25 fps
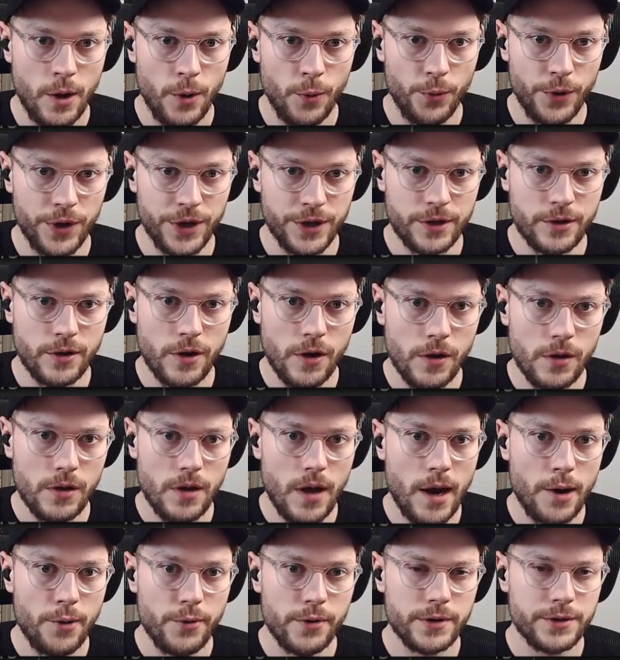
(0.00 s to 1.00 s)
We
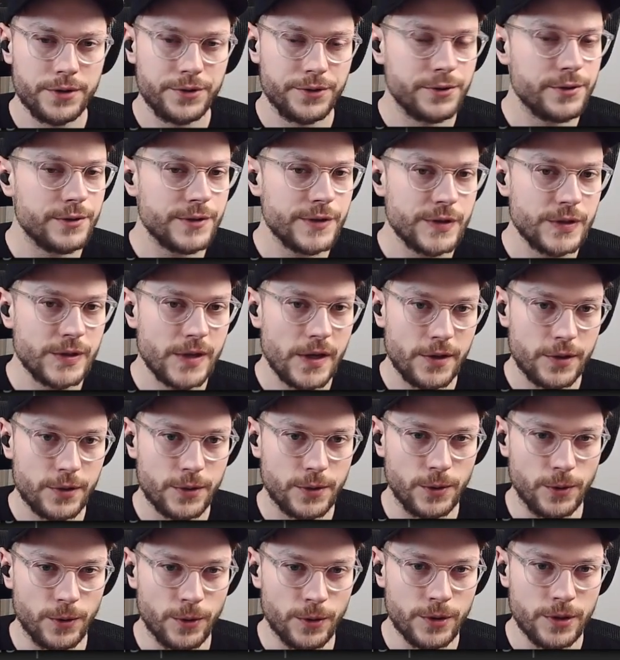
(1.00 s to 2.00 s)
call our useState
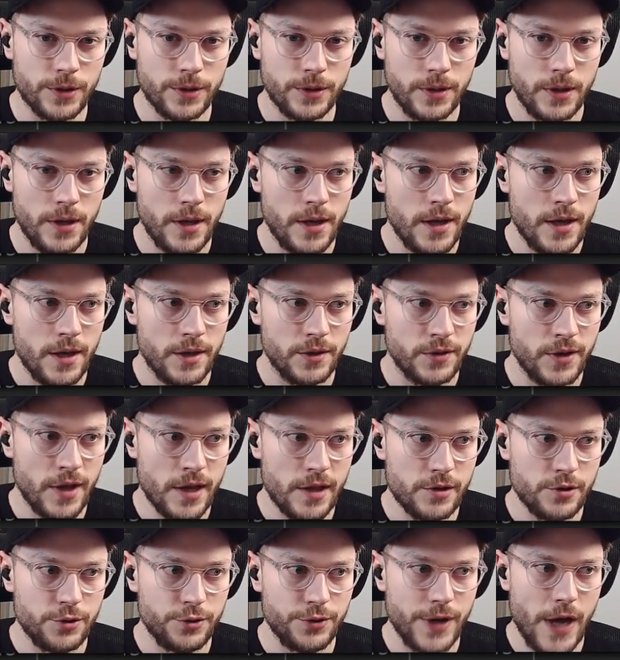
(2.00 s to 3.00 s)
hook,
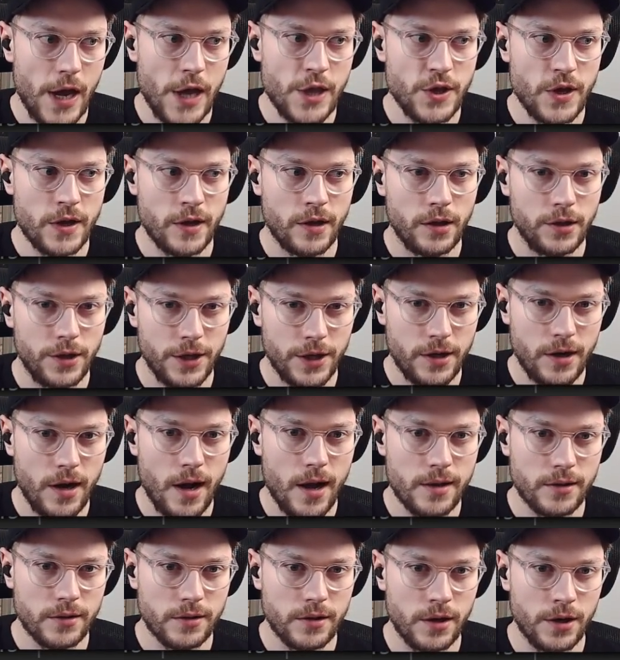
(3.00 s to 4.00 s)
then create a click
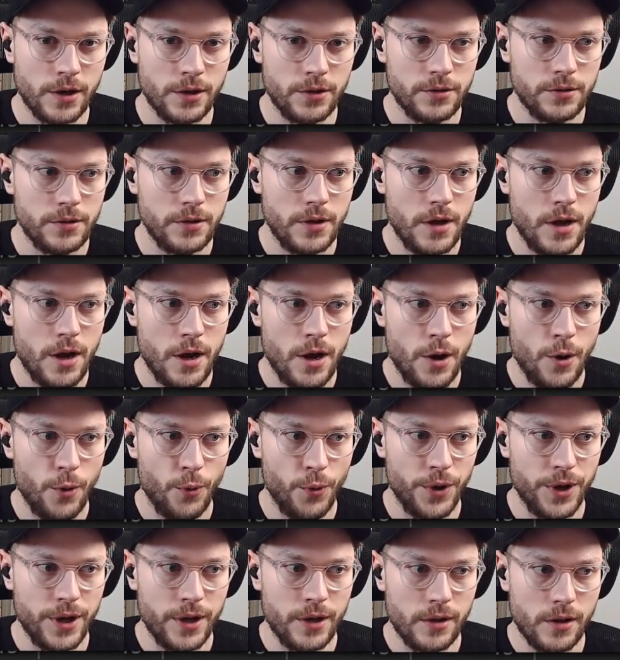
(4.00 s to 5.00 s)
handler,
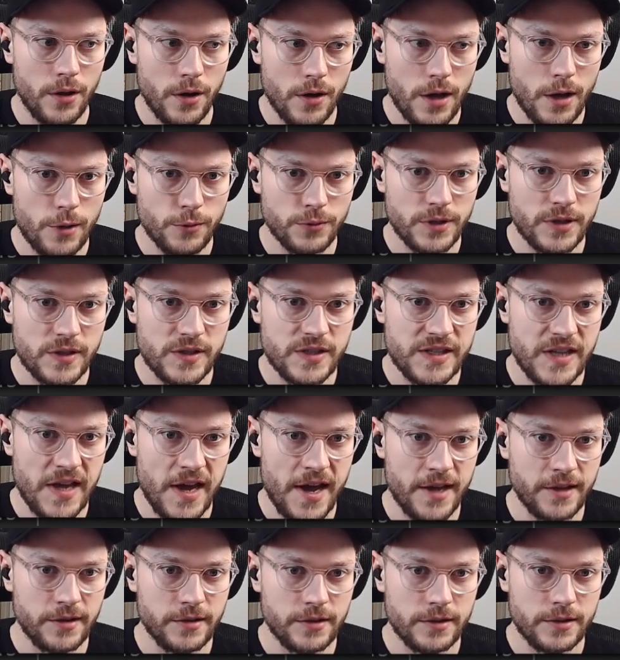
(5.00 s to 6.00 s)
we log out the
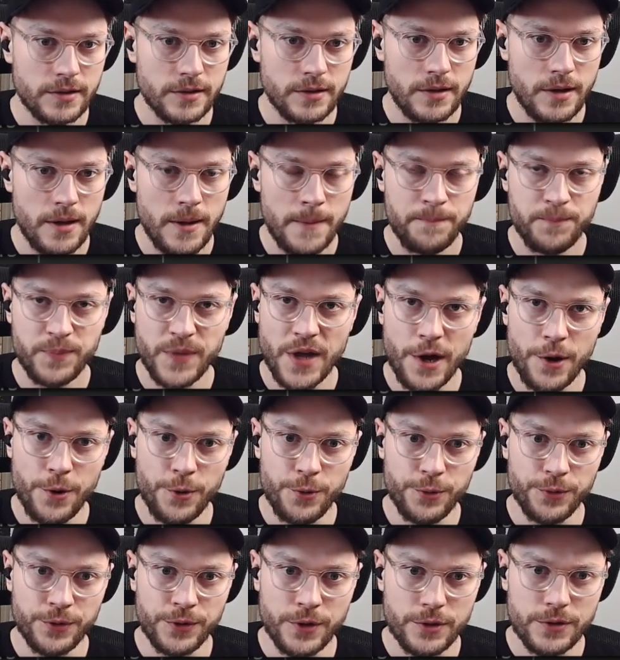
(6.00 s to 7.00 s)
state.
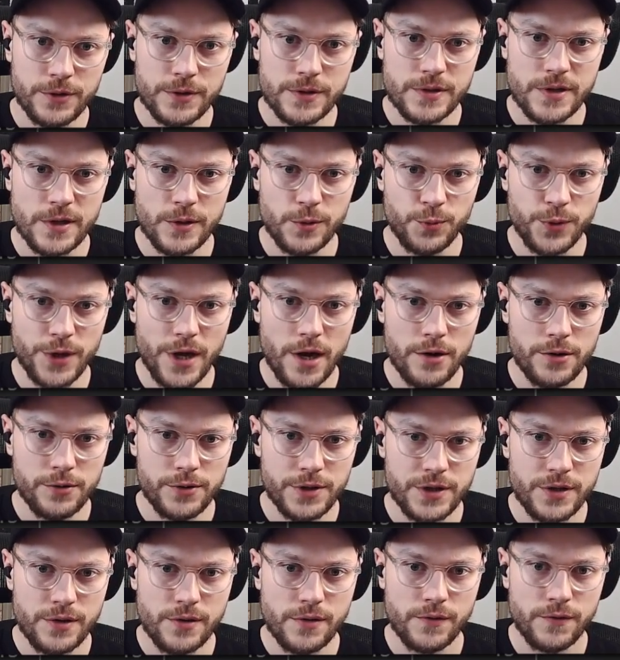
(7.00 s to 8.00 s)
Now notice that we are
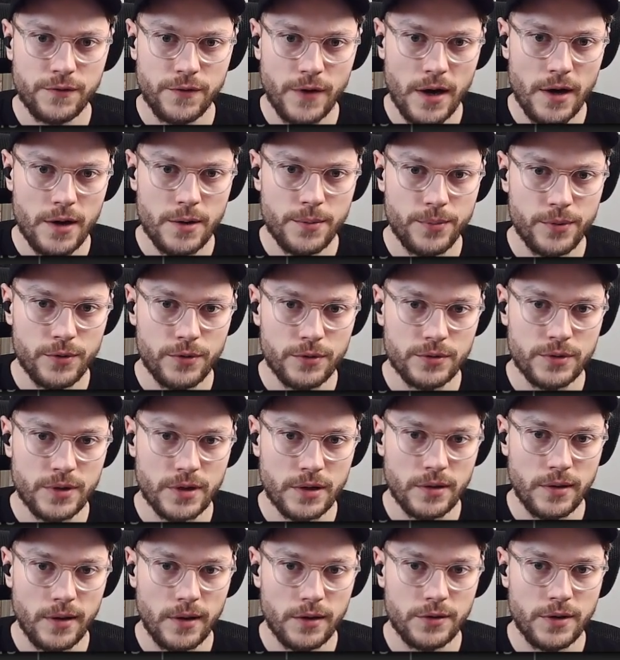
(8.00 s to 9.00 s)
reading variable
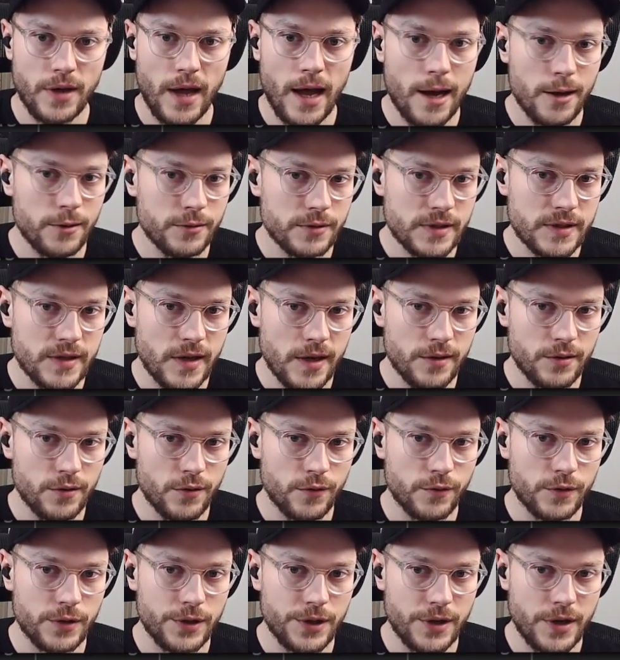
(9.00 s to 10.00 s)
declared outside
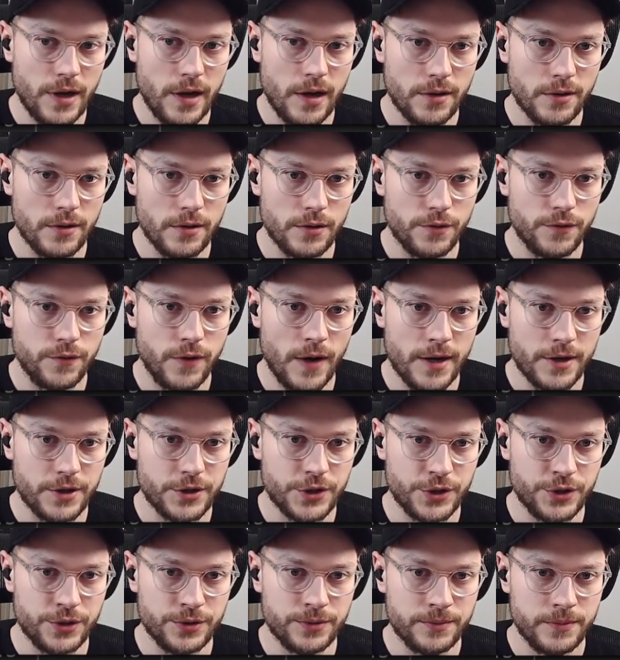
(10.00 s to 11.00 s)
of click handler
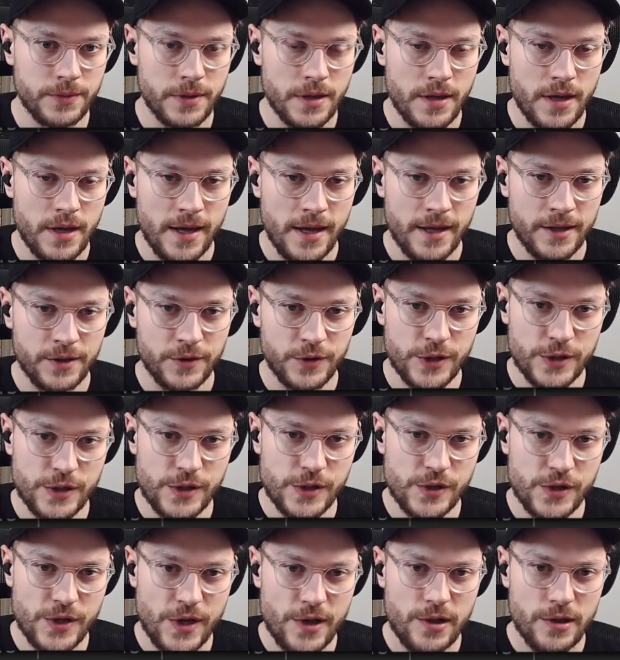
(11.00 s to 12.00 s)
function. This
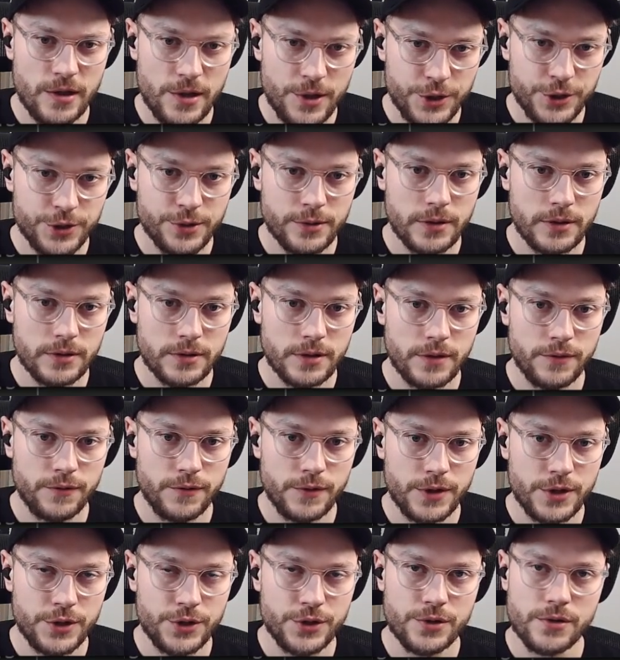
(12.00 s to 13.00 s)
is the literal
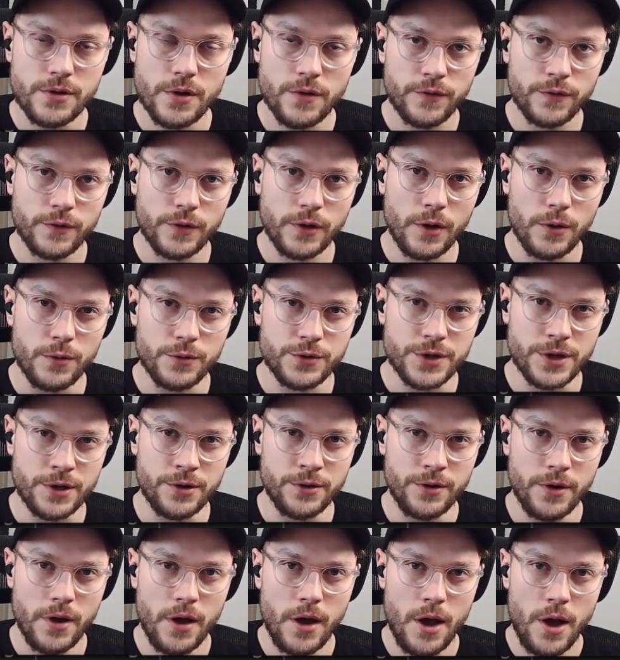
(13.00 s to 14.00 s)
definition of
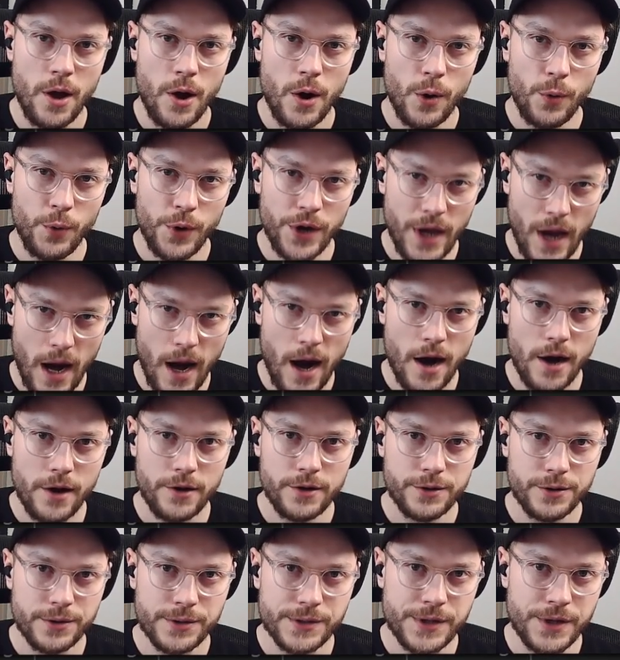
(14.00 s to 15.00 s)
closure. We
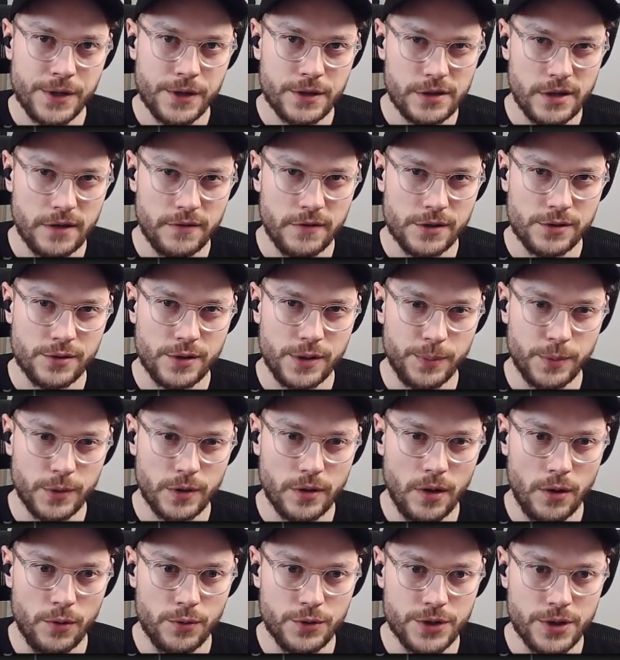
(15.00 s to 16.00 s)
are using JavaScript
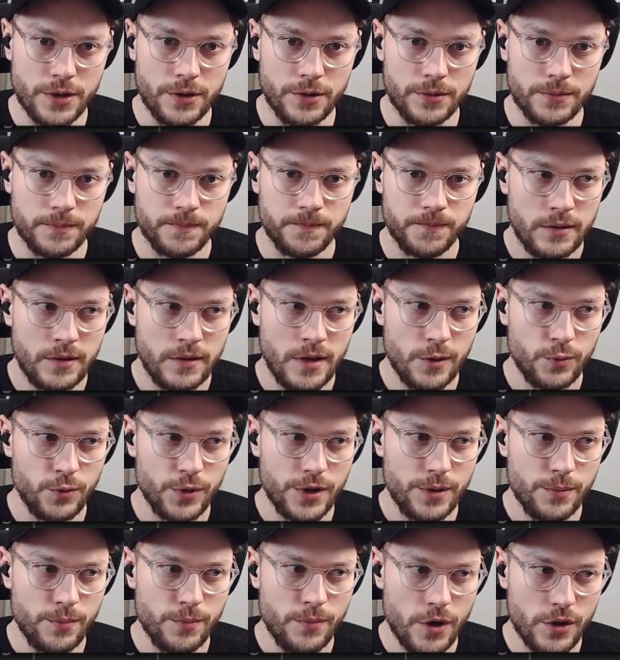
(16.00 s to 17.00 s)
closure. Then
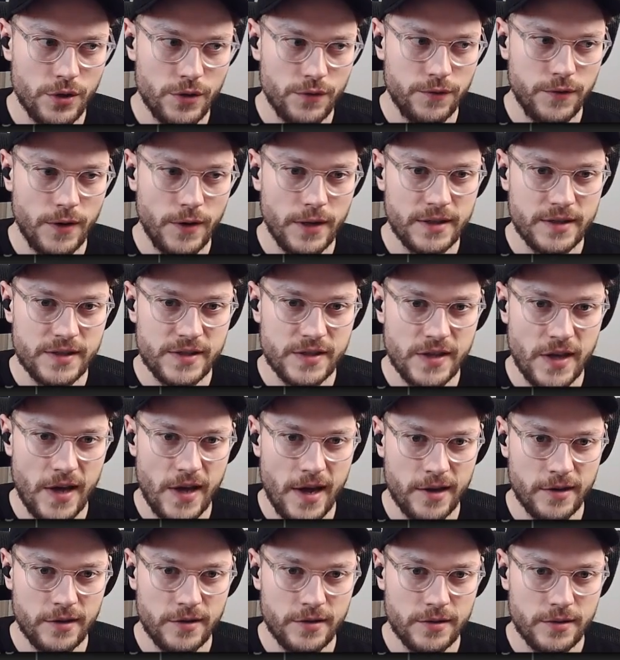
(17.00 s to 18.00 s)
we modify the
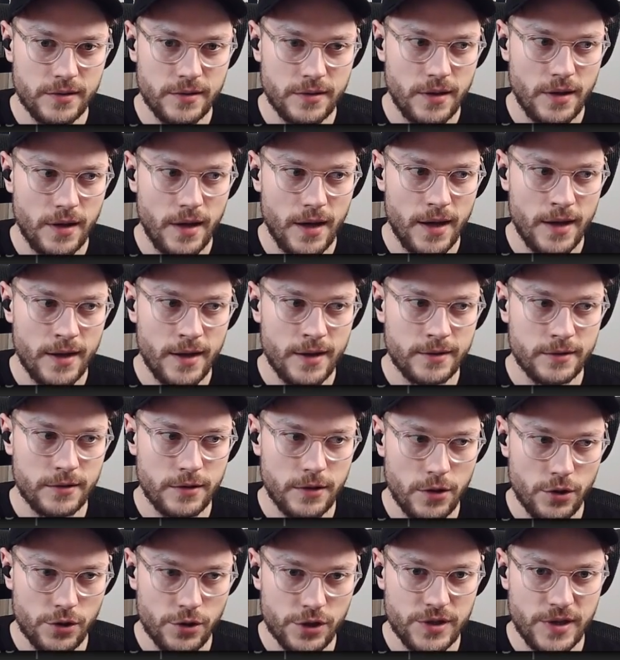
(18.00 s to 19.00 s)
state
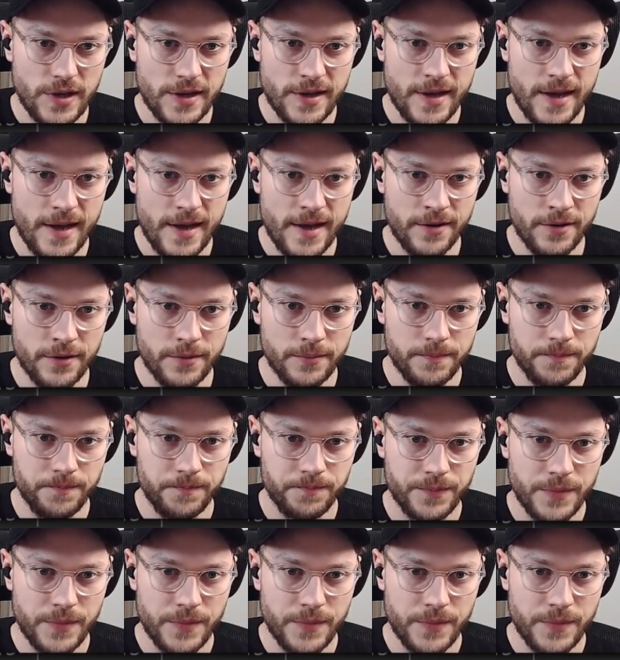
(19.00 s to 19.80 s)
and log it again.